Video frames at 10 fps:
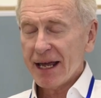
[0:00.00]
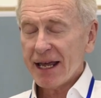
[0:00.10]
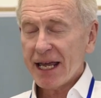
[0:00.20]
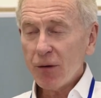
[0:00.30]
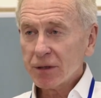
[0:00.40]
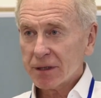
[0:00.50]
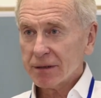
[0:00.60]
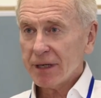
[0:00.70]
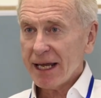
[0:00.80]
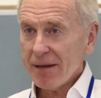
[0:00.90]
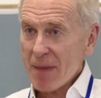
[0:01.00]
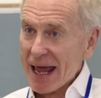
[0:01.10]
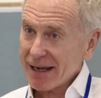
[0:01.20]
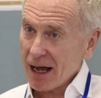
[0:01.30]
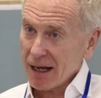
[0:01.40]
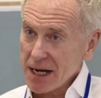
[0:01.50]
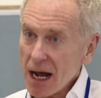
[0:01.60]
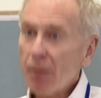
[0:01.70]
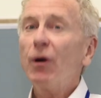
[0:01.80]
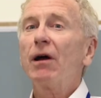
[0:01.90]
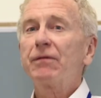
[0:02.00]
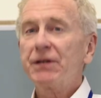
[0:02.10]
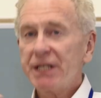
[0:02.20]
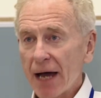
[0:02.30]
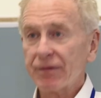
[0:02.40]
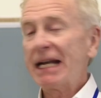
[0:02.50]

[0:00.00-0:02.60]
he made a number of shifts,